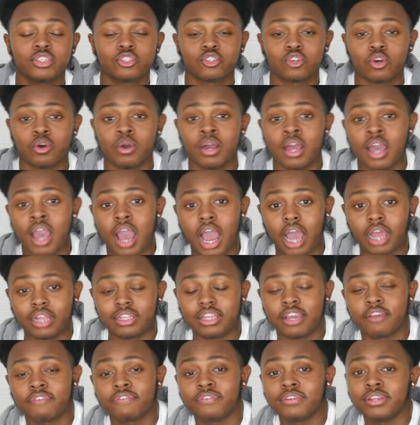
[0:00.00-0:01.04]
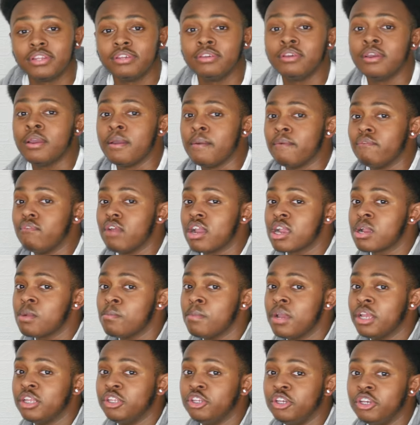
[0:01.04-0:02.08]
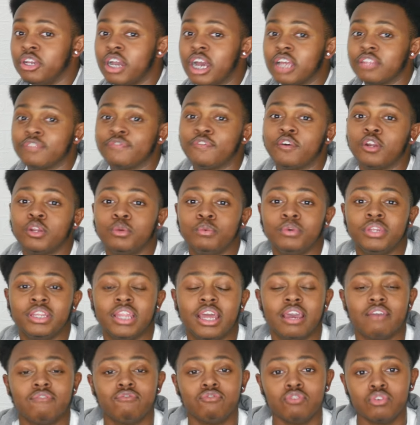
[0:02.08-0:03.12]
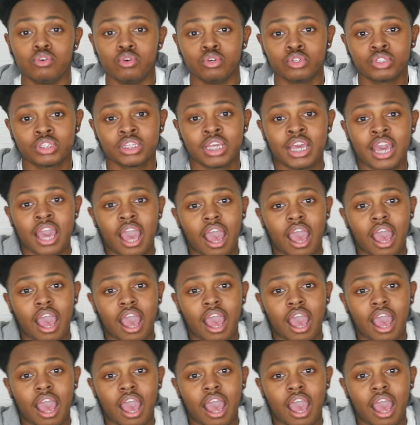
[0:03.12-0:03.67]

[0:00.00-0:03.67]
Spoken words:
So I definitely recommend you guys following their rules